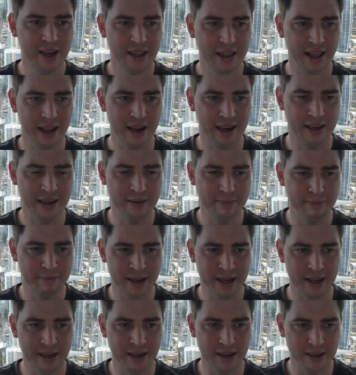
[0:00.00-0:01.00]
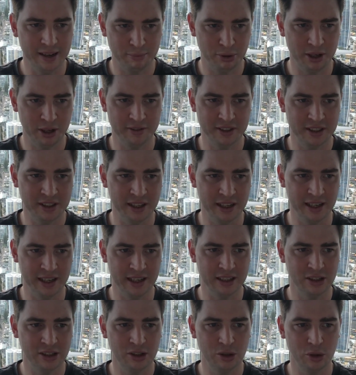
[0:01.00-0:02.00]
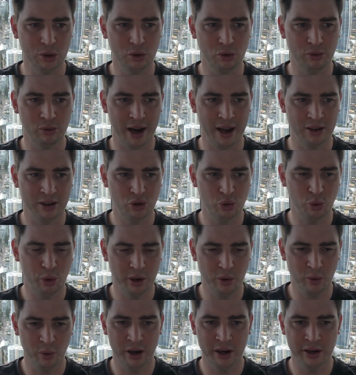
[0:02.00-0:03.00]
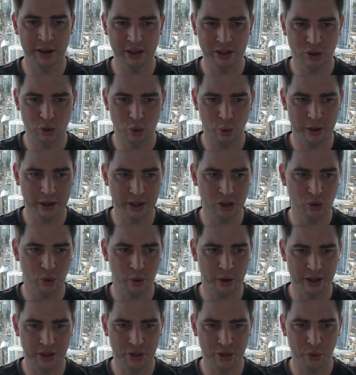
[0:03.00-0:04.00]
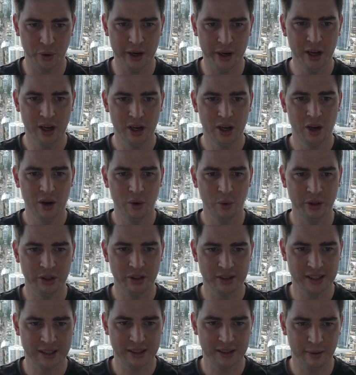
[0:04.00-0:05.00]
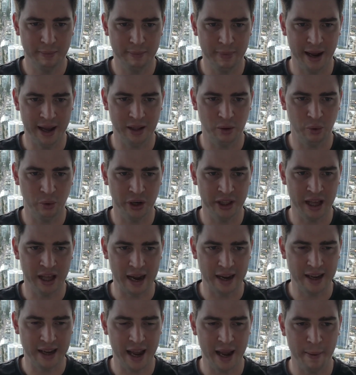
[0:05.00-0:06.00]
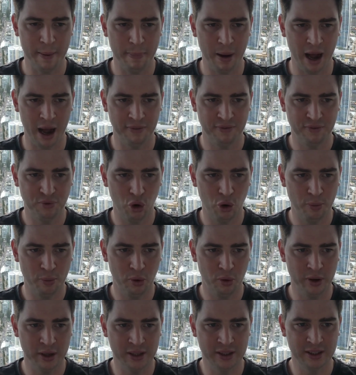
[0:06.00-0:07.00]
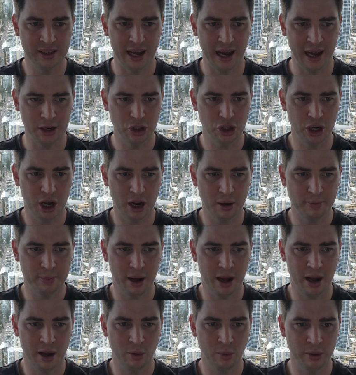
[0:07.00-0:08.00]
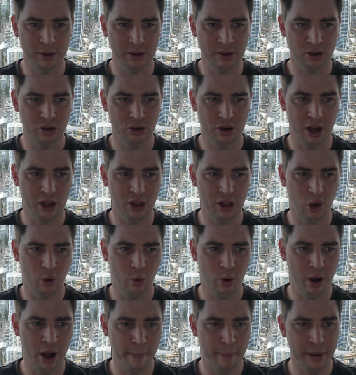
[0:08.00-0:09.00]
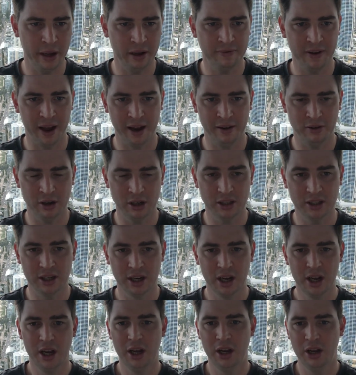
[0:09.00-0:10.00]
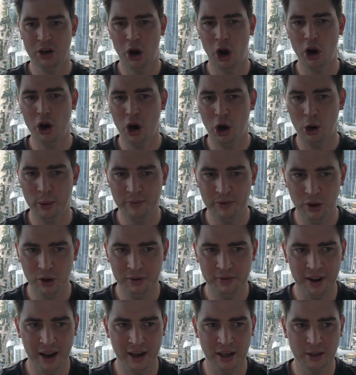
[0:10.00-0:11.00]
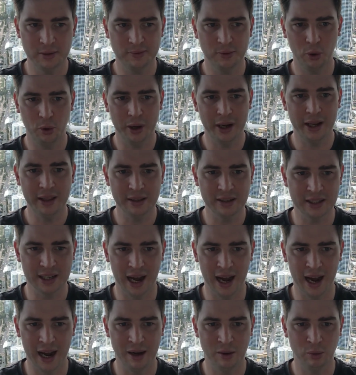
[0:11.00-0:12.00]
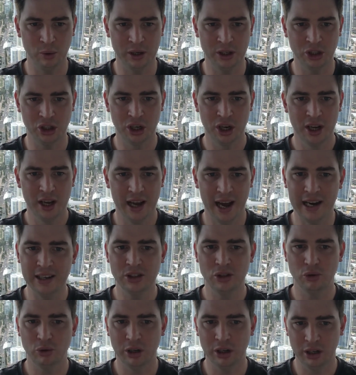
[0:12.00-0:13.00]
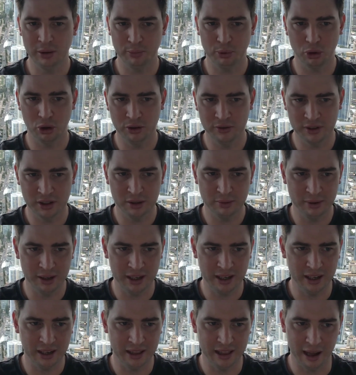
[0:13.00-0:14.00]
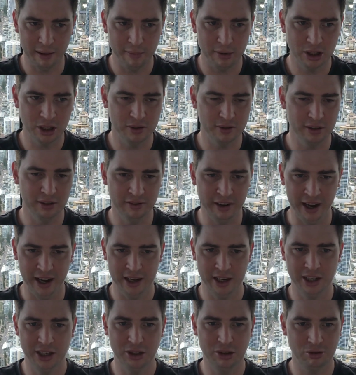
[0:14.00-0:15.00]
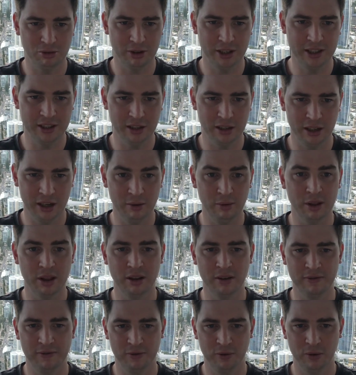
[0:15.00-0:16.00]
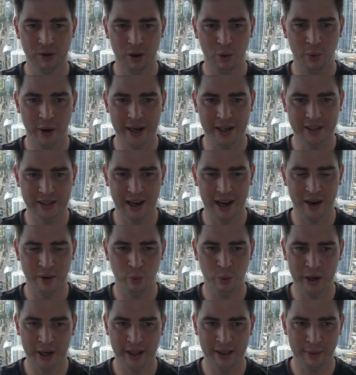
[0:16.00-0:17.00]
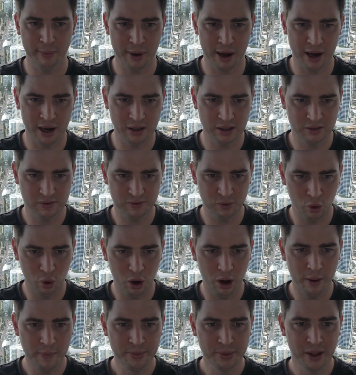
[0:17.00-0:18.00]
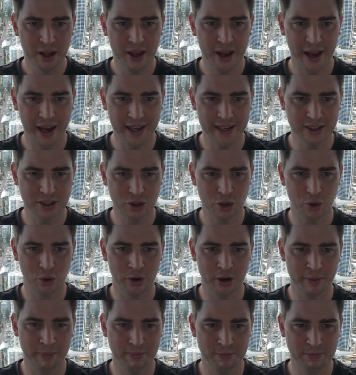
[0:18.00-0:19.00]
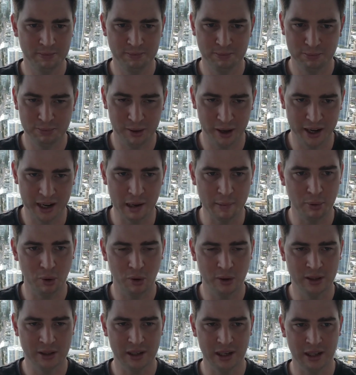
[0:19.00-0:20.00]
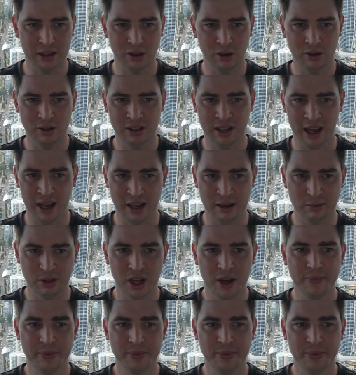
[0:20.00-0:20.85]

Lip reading: they didn't meet previously until round 21 in 2023, with Manly winning that game by 4 points at Shark Park when the Cronulla were big favourites. No home field advantage for either side, which hasn't really proven to be that much of an advantage recently, with the away side winning the past 4 and scoring plenty of points in those games.